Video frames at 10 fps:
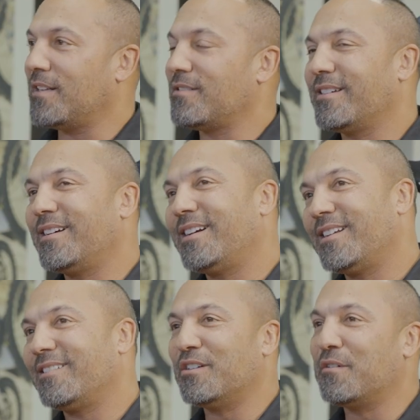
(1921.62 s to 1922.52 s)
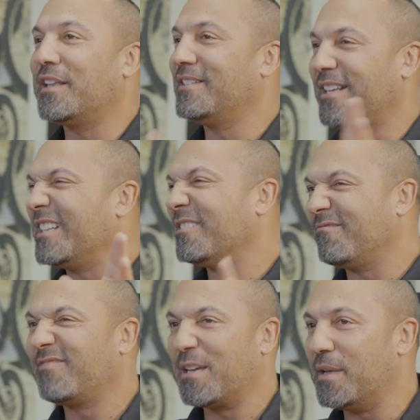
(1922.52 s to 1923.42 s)
the fence, I don't know, they
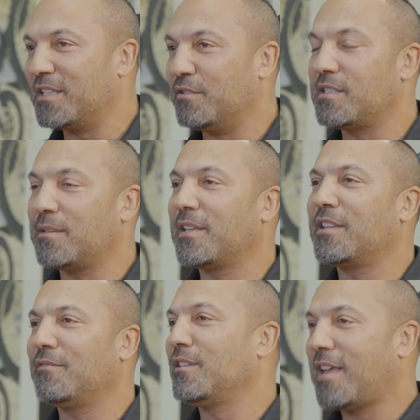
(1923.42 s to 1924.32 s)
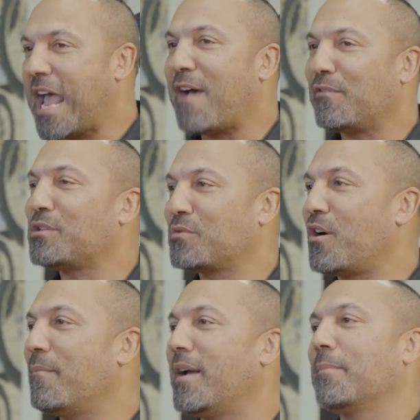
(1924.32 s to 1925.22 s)
didn't commit to doing something, half of those will
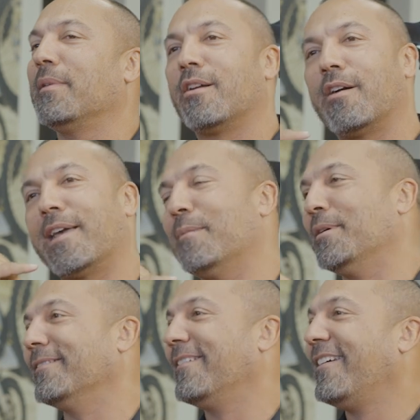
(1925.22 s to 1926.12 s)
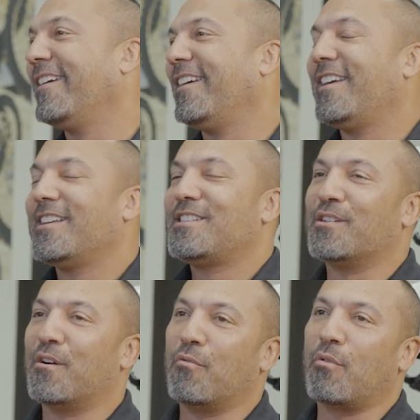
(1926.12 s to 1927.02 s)
call back and be like, okay, I'm in. Yeah, nice.
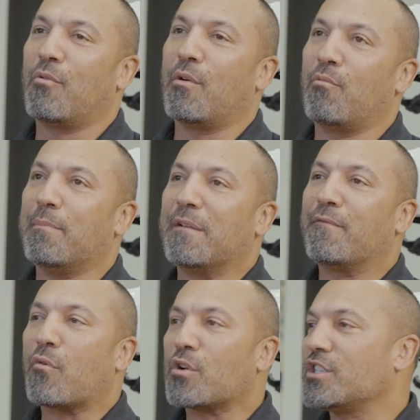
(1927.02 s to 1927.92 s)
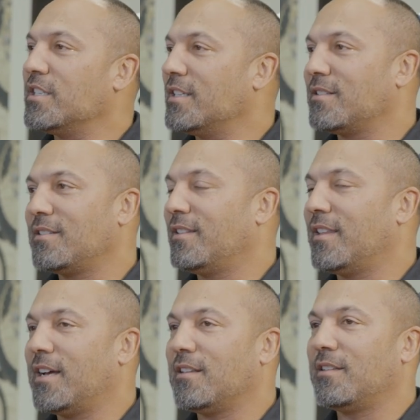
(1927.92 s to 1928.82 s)
So we've been fortunate
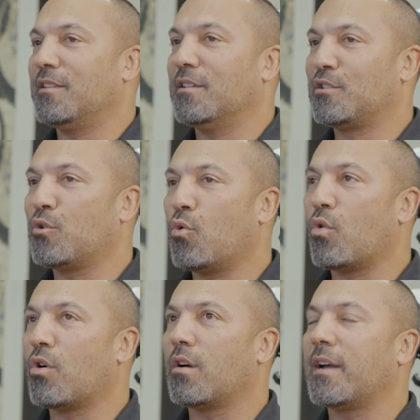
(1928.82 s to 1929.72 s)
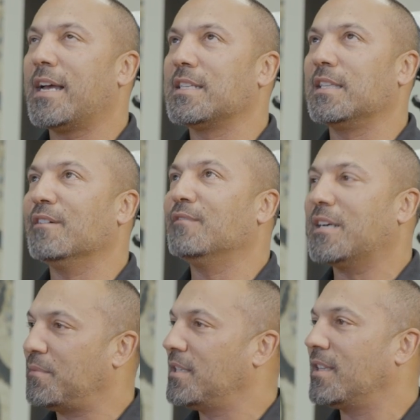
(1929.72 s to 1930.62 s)
that the tour has
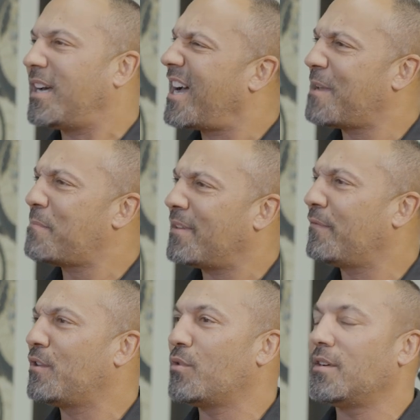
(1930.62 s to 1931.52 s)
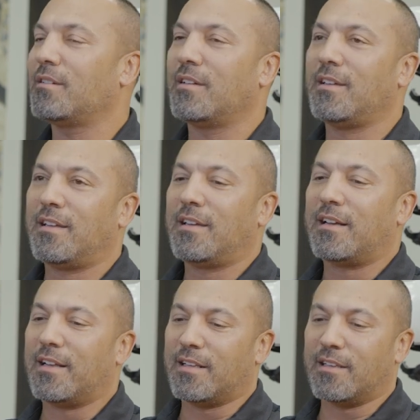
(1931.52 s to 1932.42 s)
lived up to the hype, if you will. Right.
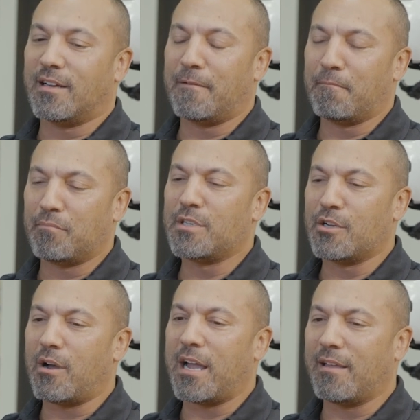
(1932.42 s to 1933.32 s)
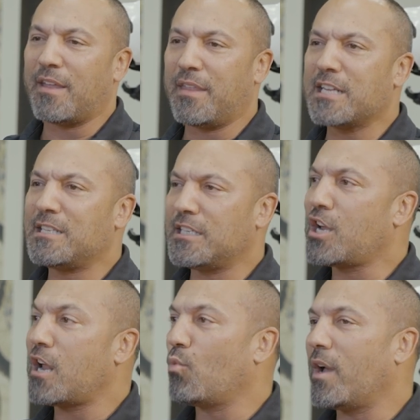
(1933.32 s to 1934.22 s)
And so I think
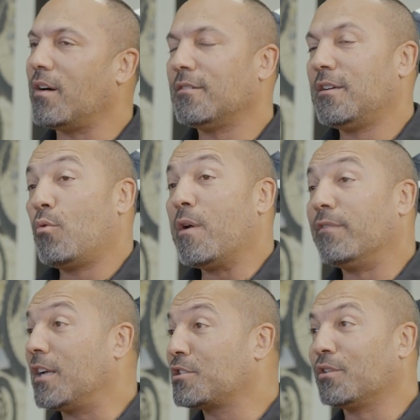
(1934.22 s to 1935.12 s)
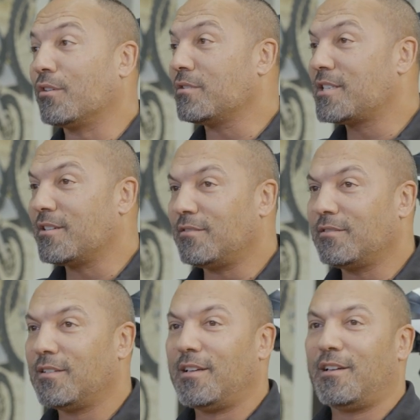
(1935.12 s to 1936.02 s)
it's gone well. We have a lot to learn
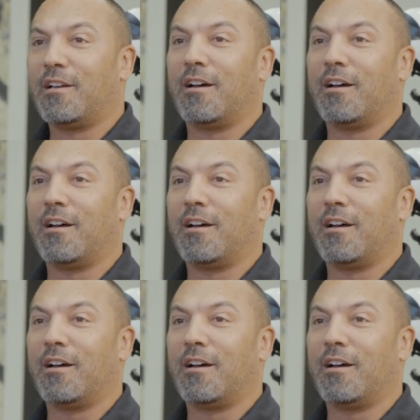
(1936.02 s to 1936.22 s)
still.